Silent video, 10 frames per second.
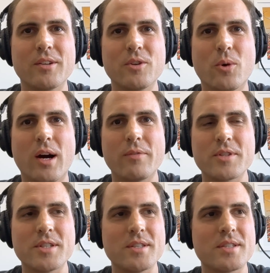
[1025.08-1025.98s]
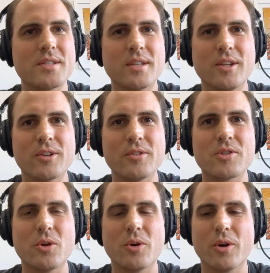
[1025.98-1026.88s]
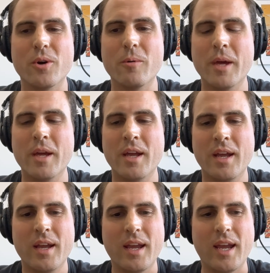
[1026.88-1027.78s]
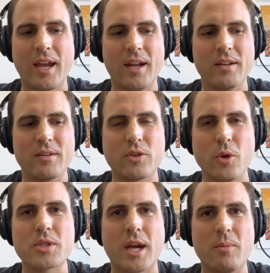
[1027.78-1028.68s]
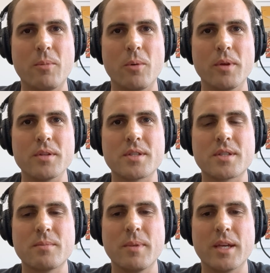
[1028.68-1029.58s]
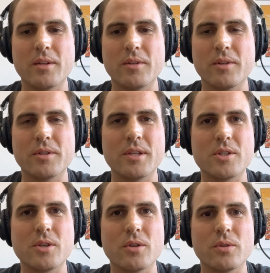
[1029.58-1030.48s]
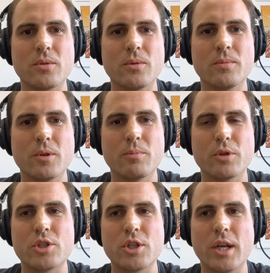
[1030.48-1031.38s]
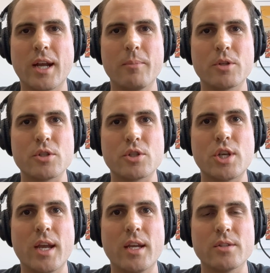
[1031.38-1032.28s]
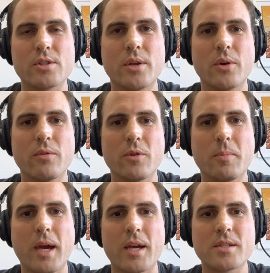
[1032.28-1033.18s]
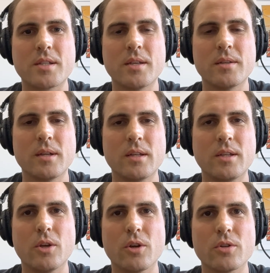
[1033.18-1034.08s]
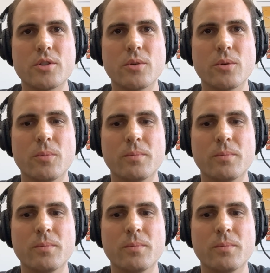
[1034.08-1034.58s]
new offices here in Soho. And those kind of moments make it a little easier to appreciate how much has changed over the past year or two.